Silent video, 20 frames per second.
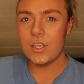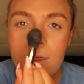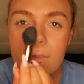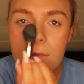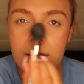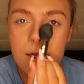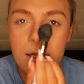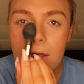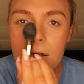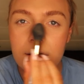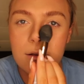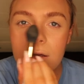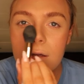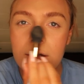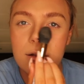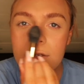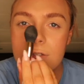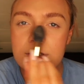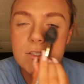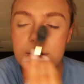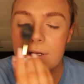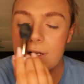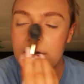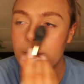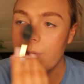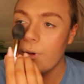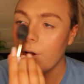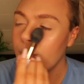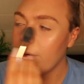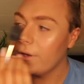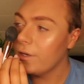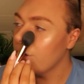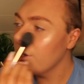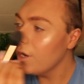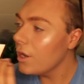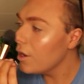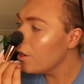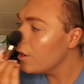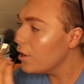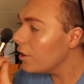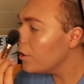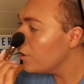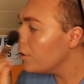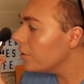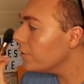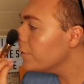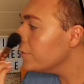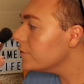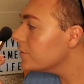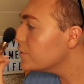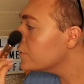And then I like to do a little bit on my nose.